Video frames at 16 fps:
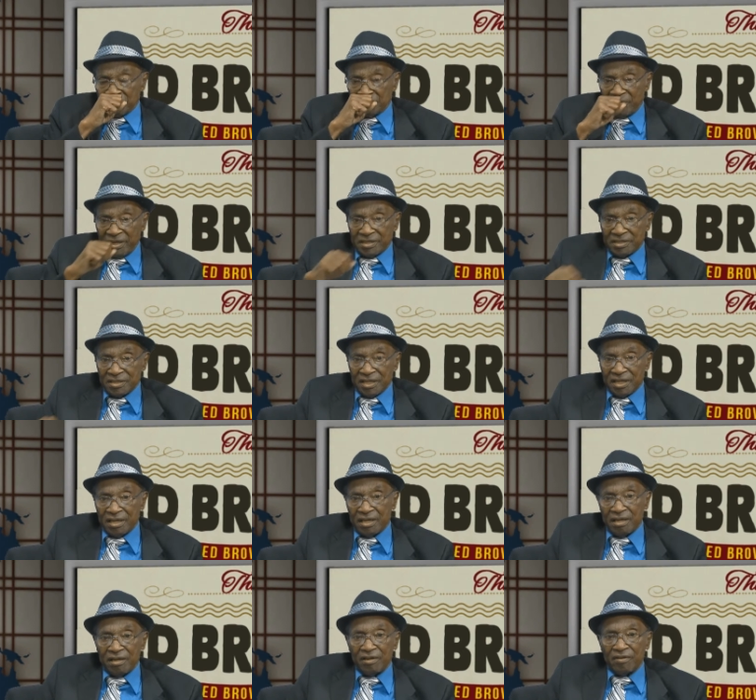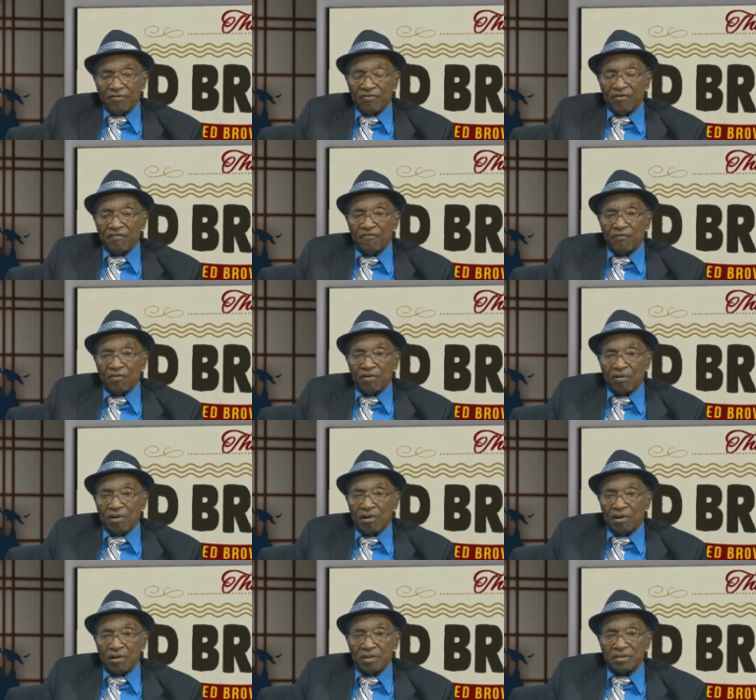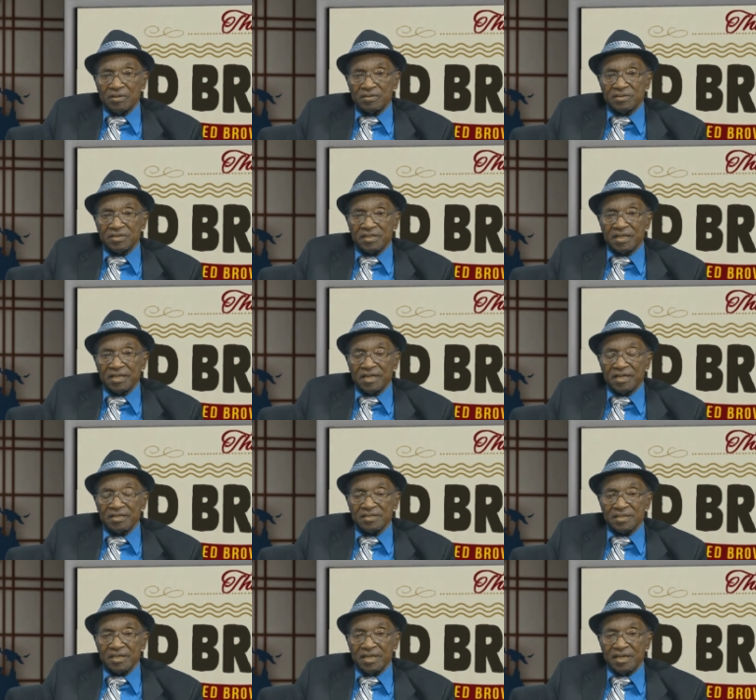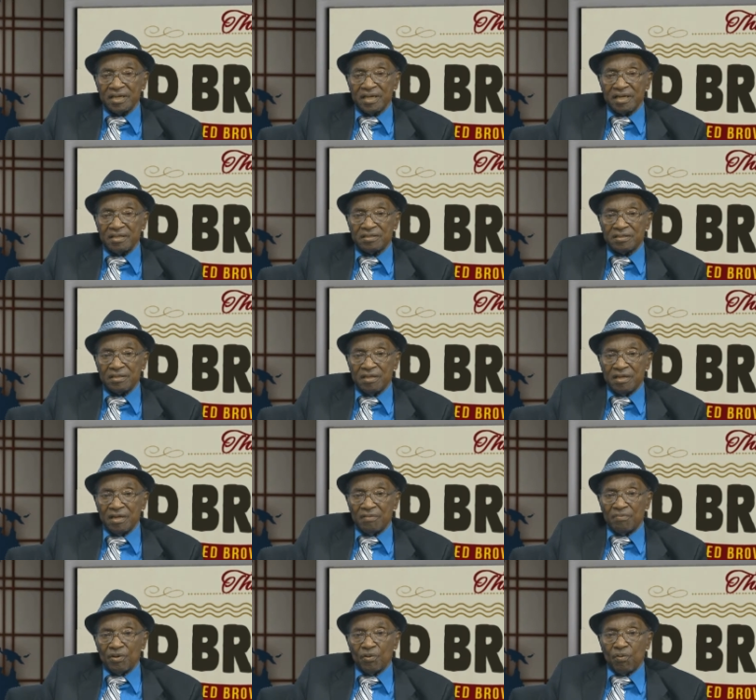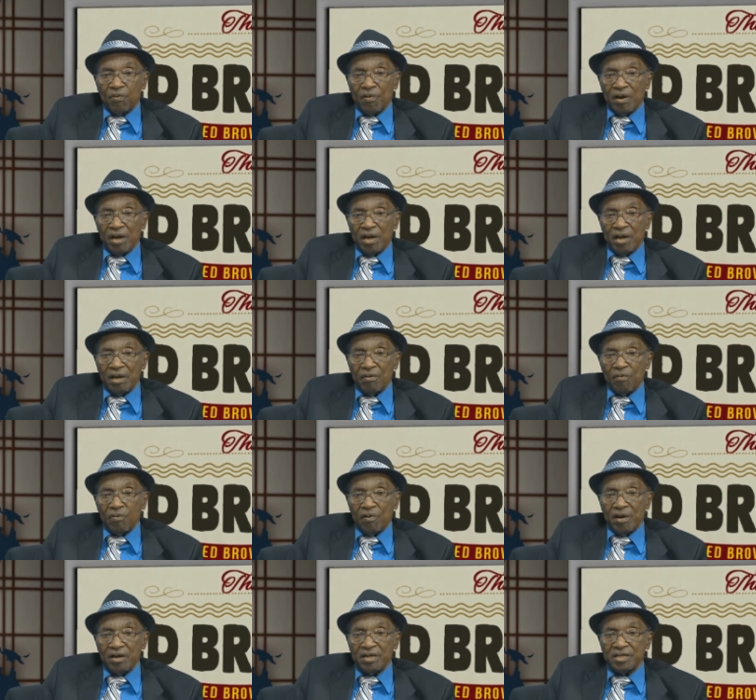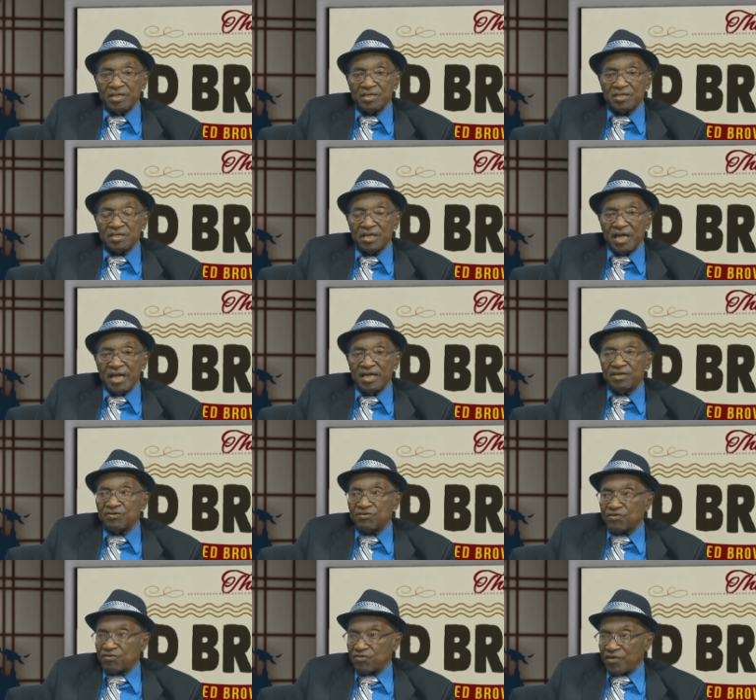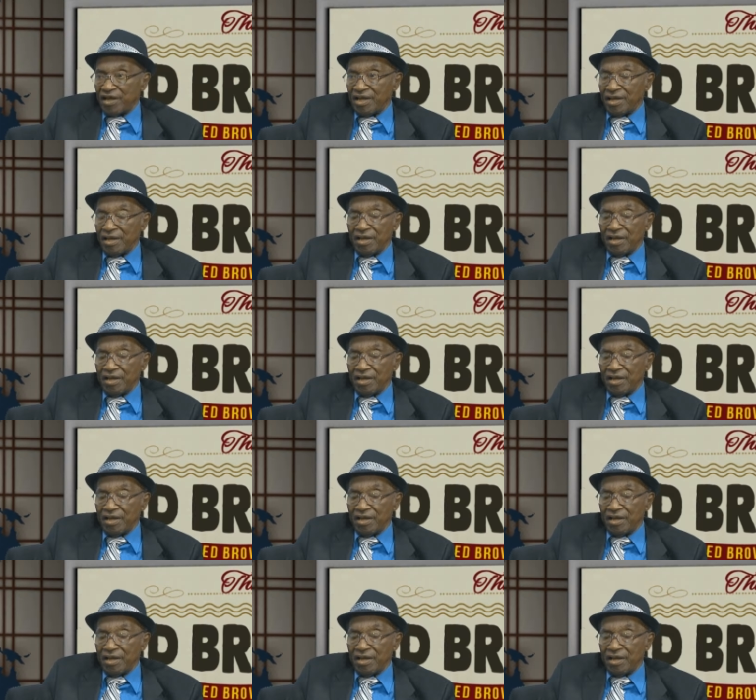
basically 3 or 4 cars and things of that nature. But where is the industry?